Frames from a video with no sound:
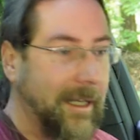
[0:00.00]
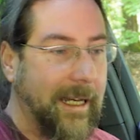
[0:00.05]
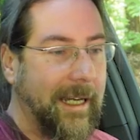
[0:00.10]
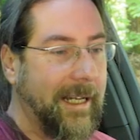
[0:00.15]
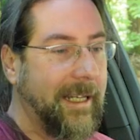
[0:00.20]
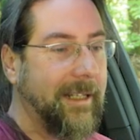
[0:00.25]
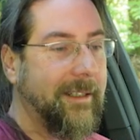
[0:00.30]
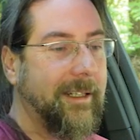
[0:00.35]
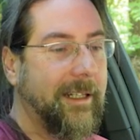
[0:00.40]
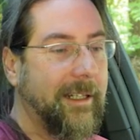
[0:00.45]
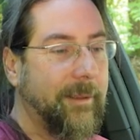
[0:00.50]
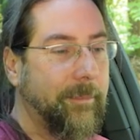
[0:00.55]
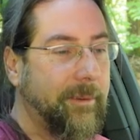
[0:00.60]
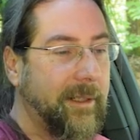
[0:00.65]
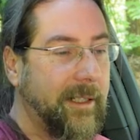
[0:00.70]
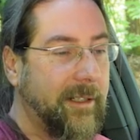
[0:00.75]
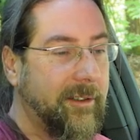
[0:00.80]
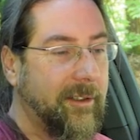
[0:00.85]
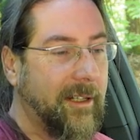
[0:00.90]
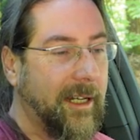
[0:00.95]
I can take a
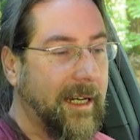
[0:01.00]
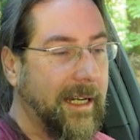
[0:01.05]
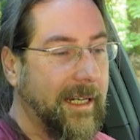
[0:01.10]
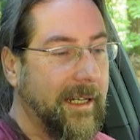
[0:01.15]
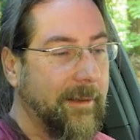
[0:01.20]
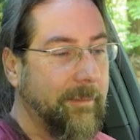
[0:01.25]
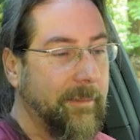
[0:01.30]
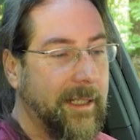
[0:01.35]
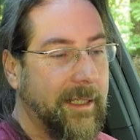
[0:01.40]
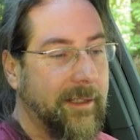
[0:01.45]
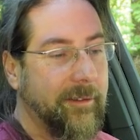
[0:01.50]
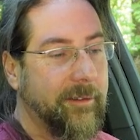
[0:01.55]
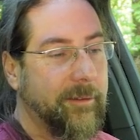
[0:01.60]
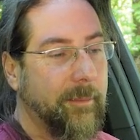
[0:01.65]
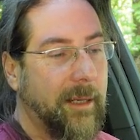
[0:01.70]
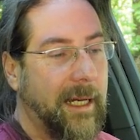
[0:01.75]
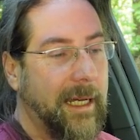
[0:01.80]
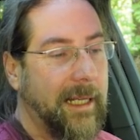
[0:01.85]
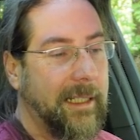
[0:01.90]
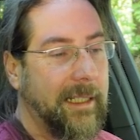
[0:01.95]
picture, I can make a
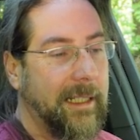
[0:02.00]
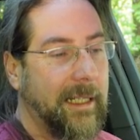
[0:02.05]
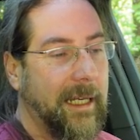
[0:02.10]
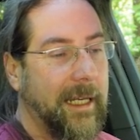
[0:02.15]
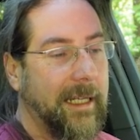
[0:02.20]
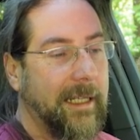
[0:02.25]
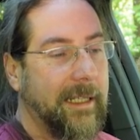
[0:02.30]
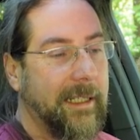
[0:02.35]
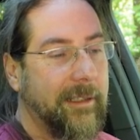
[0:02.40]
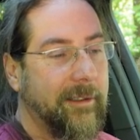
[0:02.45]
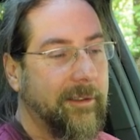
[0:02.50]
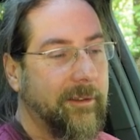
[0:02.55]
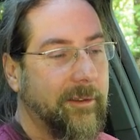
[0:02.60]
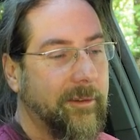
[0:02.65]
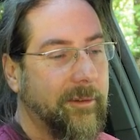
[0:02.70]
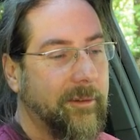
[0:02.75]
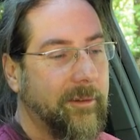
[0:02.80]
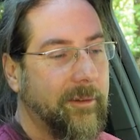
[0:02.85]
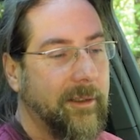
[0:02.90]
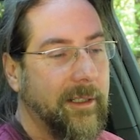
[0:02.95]
smiley, I can
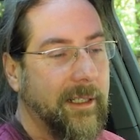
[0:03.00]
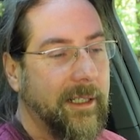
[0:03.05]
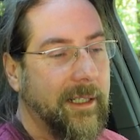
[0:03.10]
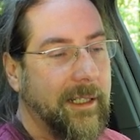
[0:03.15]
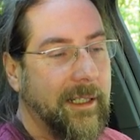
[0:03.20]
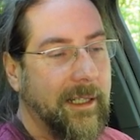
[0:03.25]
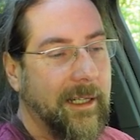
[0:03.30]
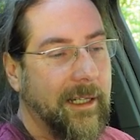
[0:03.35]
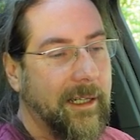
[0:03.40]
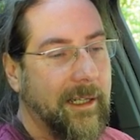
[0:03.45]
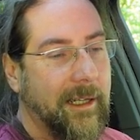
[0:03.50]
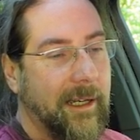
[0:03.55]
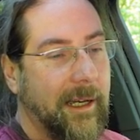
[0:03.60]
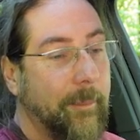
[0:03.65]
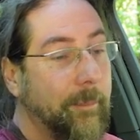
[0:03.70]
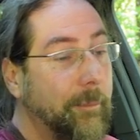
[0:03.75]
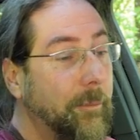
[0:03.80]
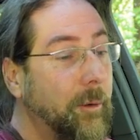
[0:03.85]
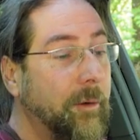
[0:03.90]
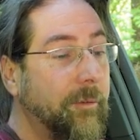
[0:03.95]
do a
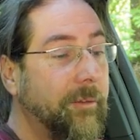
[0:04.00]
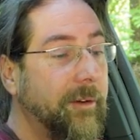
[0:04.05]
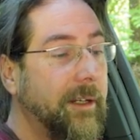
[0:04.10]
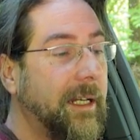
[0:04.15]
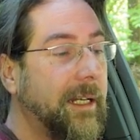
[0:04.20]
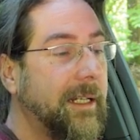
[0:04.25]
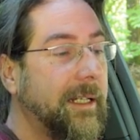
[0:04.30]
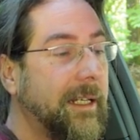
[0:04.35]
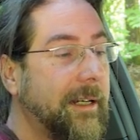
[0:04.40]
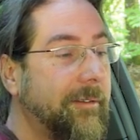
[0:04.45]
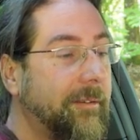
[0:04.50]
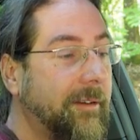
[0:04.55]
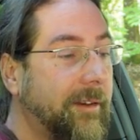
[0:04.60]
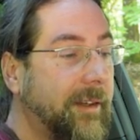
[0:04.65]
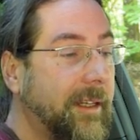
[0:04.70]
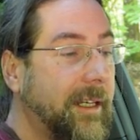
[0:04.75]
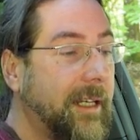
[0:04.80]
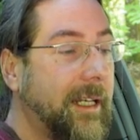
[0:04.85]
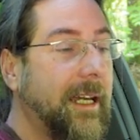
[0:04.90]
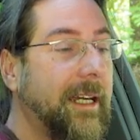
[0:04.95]
movie and
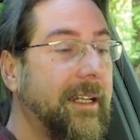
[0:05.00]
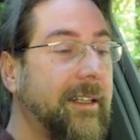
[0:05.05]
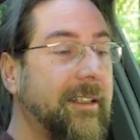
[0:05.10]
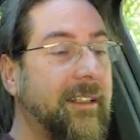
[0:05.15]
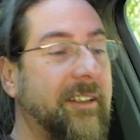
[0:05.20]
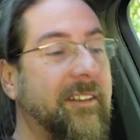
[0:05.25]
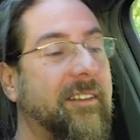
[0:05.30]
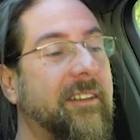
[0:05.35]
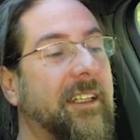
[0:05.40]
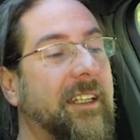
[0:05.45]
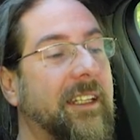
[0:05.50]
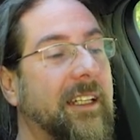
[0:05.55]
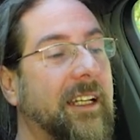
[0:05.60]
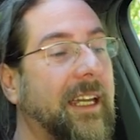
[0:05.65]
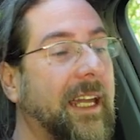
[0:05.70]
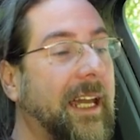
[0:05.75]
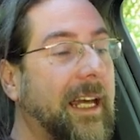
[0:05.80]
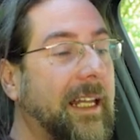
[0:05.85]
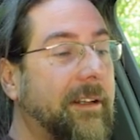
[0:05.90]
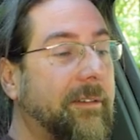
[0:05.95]
everything, and it's in a
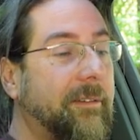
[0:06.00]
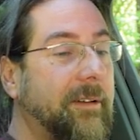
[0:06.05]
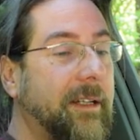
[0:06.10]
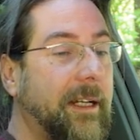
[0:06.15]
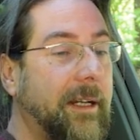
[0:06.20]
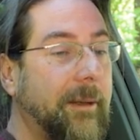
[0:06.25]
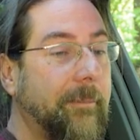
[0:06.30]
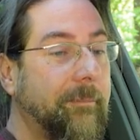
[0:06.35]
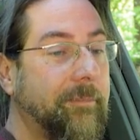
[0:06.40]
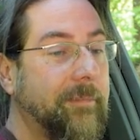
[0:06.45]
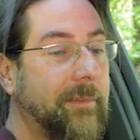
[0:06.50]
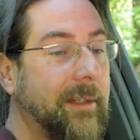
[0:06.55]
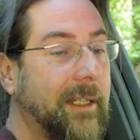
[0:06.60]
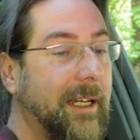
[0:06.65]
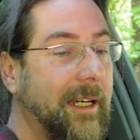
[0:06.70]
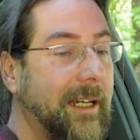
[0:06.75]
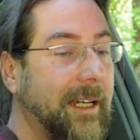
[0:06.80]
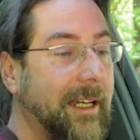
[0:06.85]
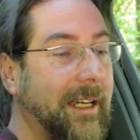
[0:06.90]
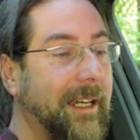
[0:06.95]
gallery.
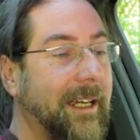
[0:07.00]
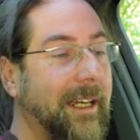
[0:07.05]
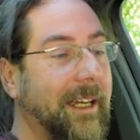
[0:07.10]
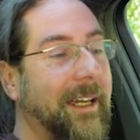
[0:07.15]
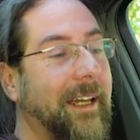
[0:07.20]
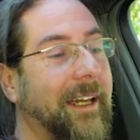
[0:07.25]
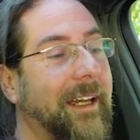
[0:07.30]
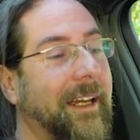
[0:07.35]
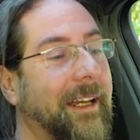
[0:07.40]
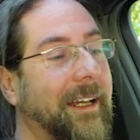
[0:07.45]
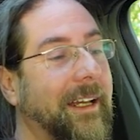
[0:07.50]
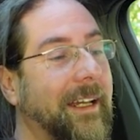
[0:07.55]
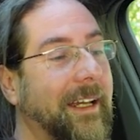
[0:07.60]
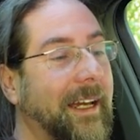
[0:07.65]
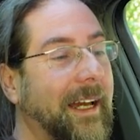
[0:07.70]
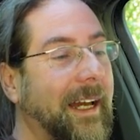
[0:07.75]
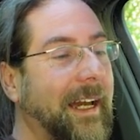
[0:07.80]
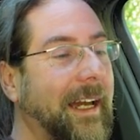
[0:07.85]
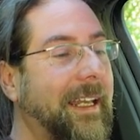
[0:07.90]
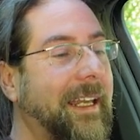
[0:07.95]

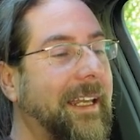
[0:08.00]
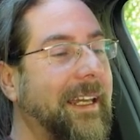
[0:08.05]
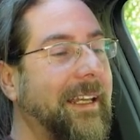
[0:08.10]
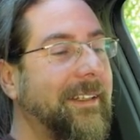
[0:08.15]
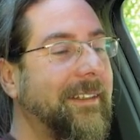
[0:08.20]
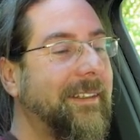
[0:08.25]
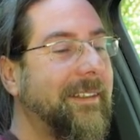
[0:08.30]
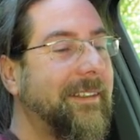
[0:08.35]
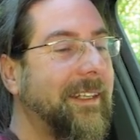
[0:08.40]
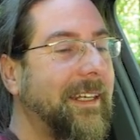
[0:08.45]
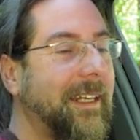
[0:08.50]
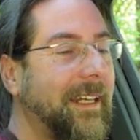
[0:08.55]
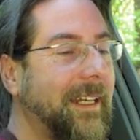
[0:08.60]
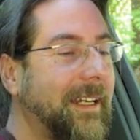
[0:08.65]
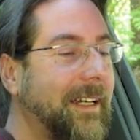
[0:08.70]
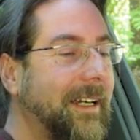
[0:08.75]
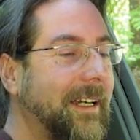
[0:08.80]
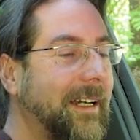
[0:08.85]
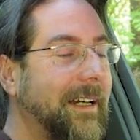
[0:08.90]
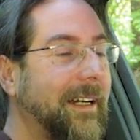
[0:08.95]
I can see
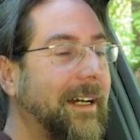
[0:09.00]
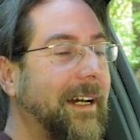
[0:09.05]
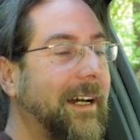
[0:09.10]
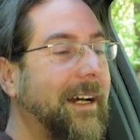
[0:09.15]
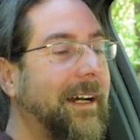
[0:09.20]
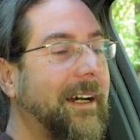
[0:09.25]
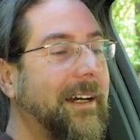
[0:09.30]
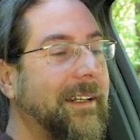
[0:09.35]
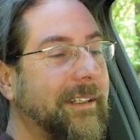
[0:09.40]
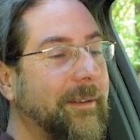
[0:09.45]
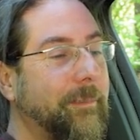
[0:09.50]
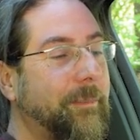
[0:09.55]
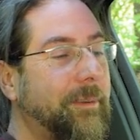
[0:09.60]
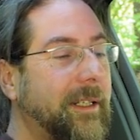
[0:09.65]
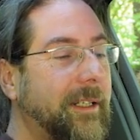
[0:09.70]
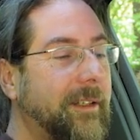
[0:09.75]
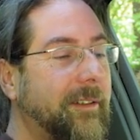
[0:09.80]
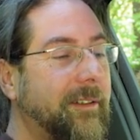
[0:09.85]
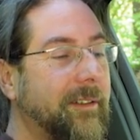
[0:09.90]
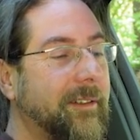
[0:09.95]
the
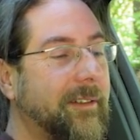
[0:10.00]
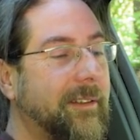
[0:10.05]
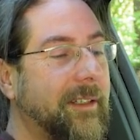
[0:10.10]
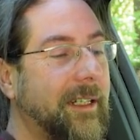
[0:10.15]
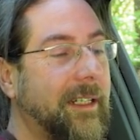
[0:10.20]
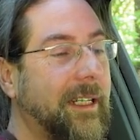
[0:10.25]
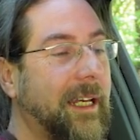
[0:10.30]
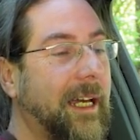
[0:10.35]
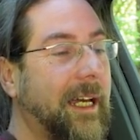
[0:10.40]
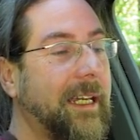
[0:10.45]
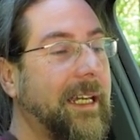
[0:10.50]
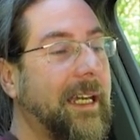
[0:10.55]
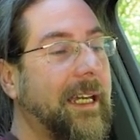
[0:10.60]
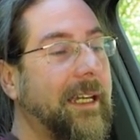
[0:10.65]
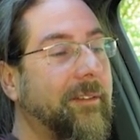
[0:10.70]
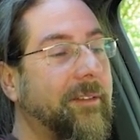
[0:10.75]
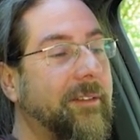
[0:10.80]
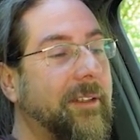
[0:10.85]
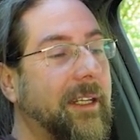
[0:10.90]
pictures that I have